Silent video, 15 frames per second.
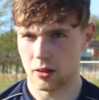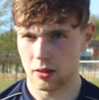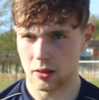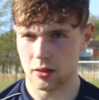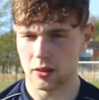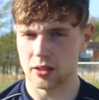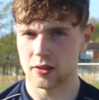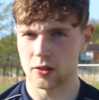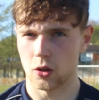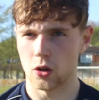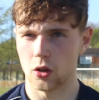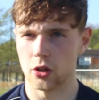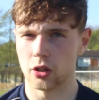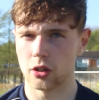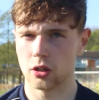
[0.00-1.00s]
they
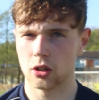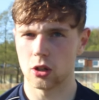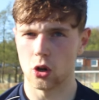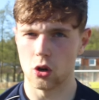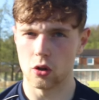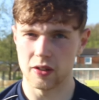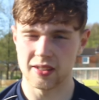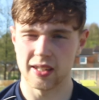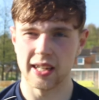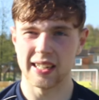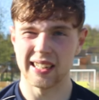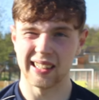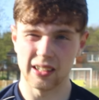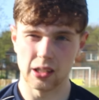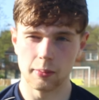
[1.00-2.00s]
sort of got
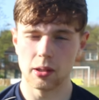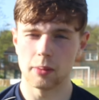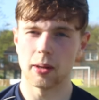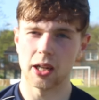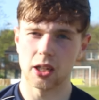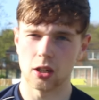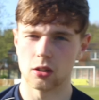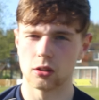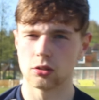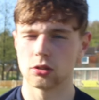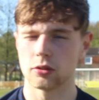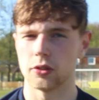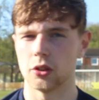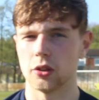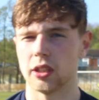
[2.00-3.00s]
overtaken a little bit by Coles
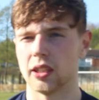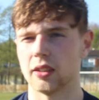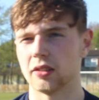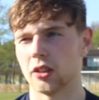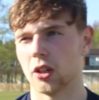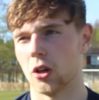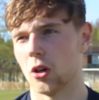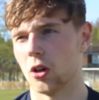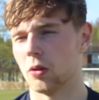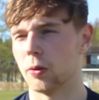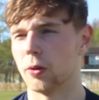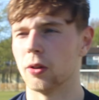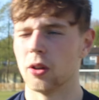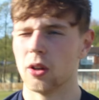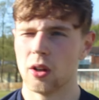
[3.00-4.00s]
a few years ago,
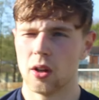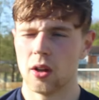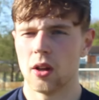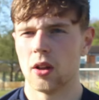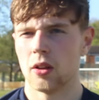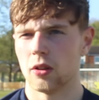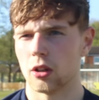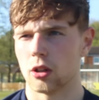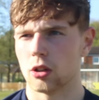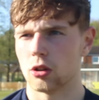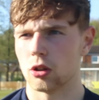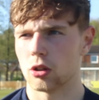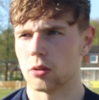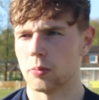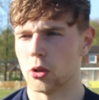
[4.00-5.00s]
and
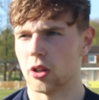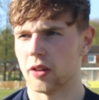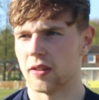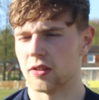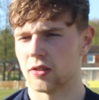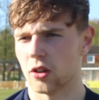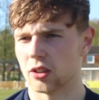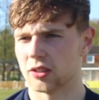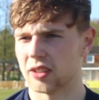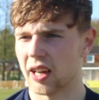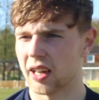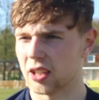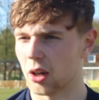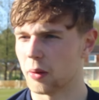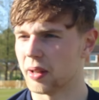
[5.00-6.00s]
the community sort of
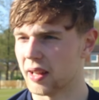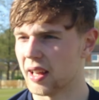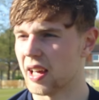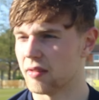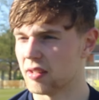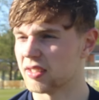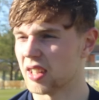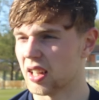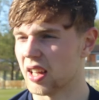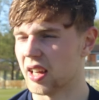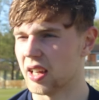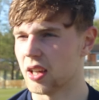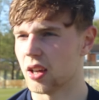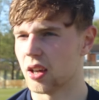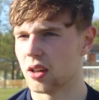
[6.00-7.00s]
started going there instead of
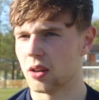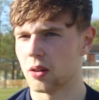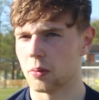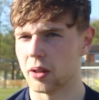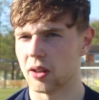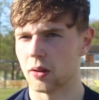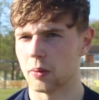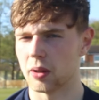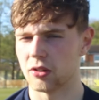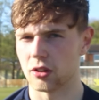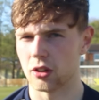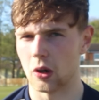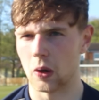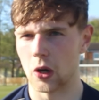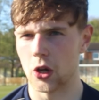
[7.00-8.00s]
here, which I
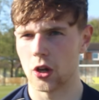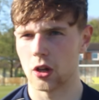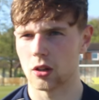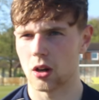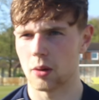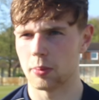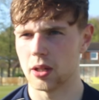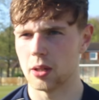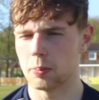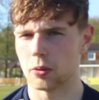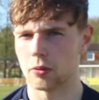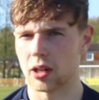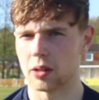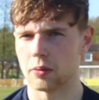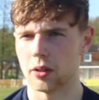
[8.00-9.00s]
know hurt a lot of
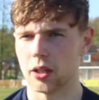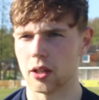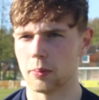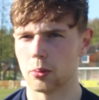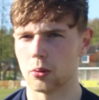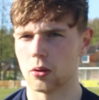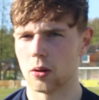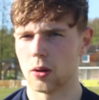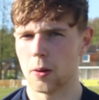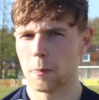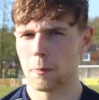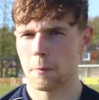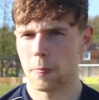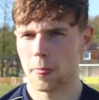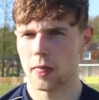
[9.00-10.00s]
people around here, but
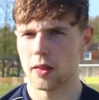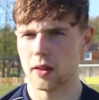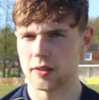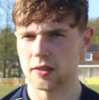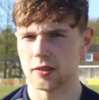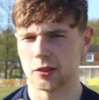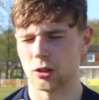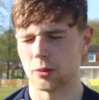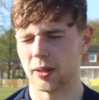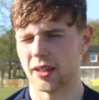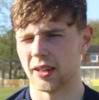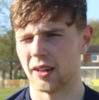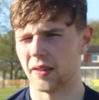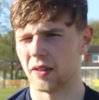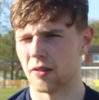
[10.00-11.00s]
this is the club
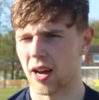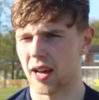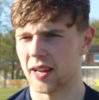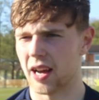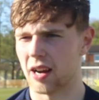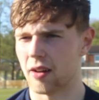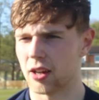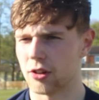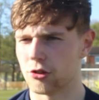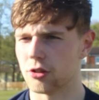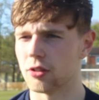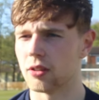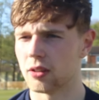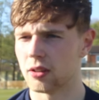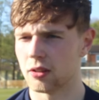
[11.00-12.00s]
heading in the right
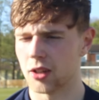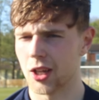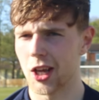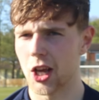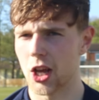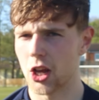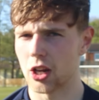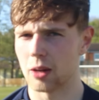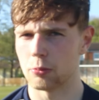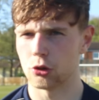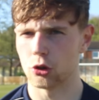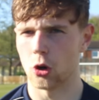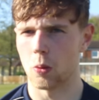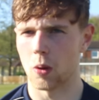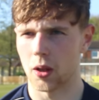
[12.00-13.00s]
direction. And I'm
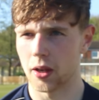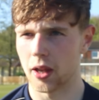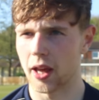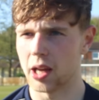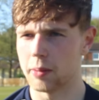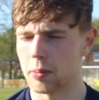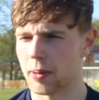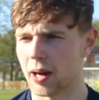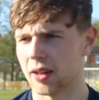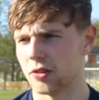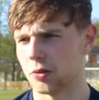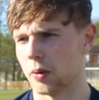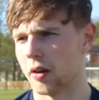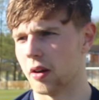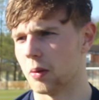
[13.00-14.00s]
sure one day it'll be back
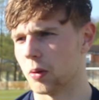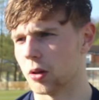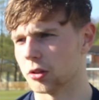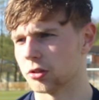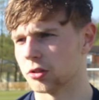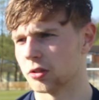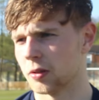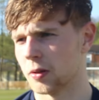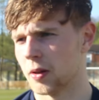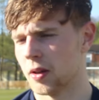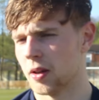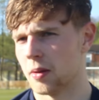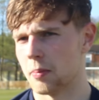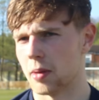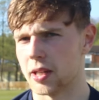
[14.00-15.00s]
to where it was
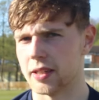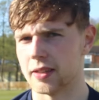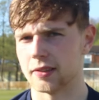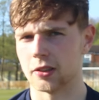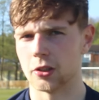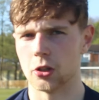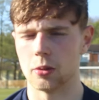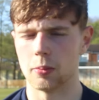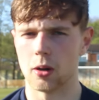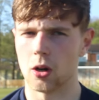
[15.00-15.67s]
many years ago, but